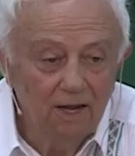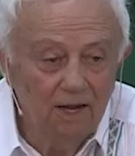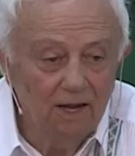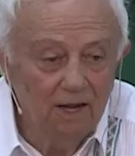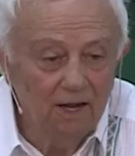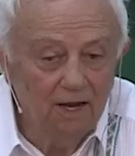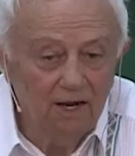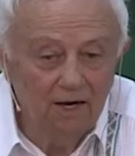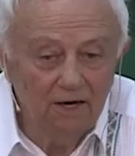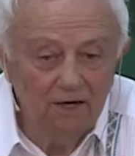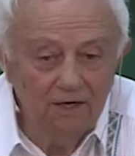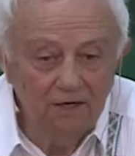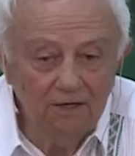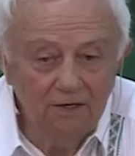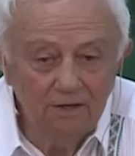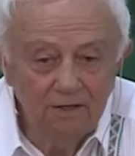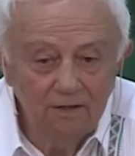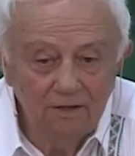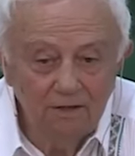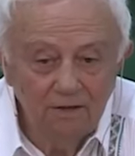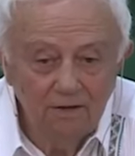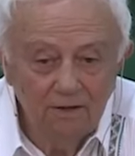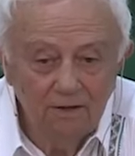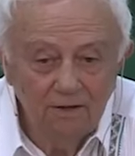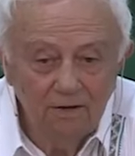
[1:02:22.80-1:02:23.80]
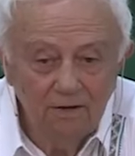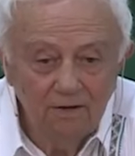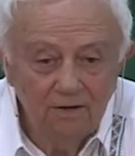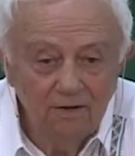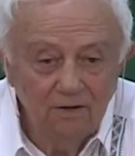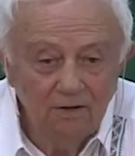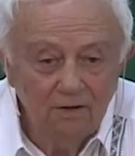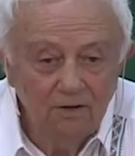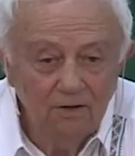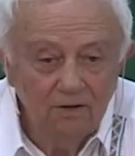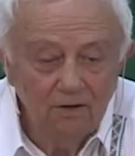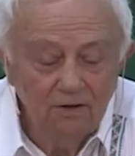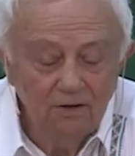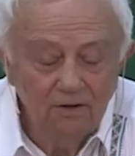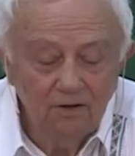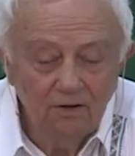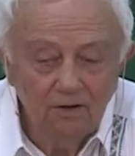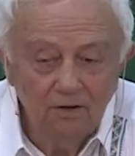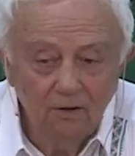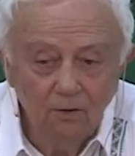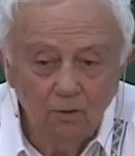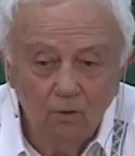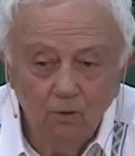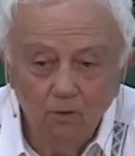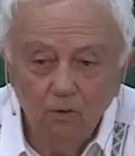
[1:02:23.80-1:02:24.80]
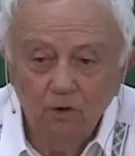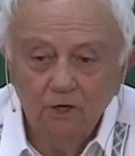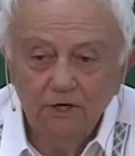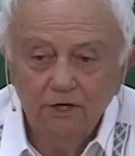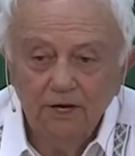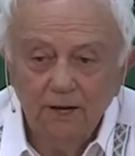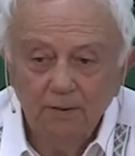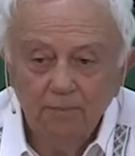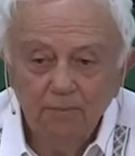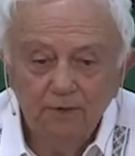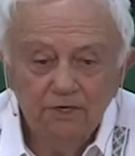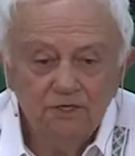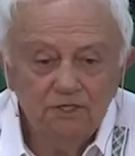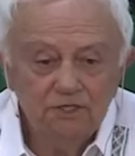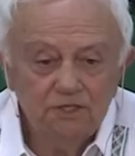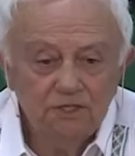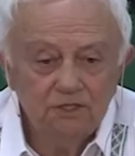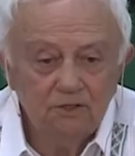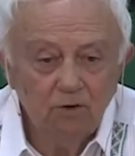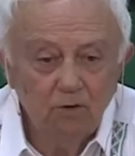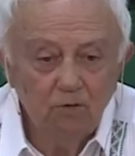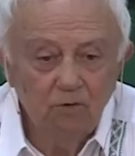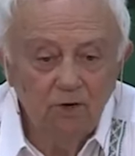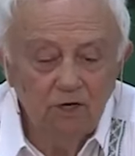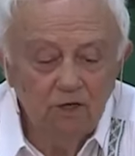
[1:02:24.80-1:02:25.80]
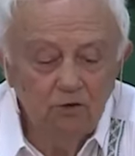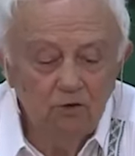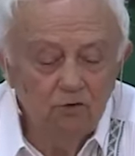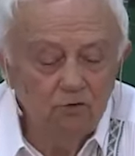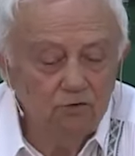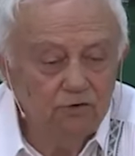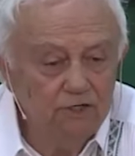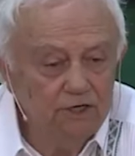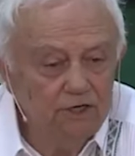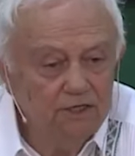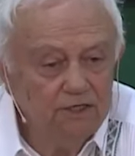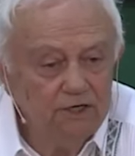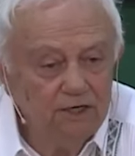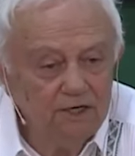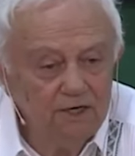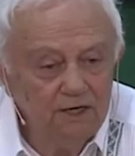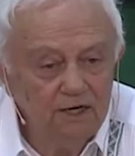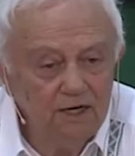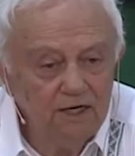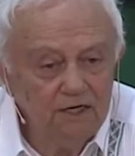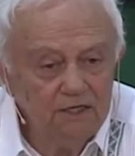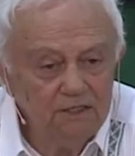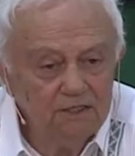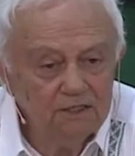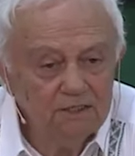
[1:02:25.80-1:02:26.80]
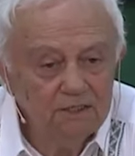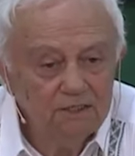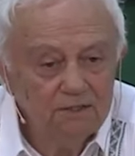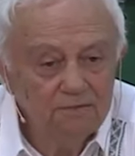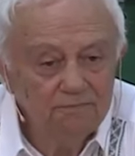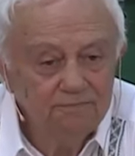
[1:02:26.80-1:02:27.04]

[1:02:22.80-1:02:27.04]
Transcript: And what happens when you treat a case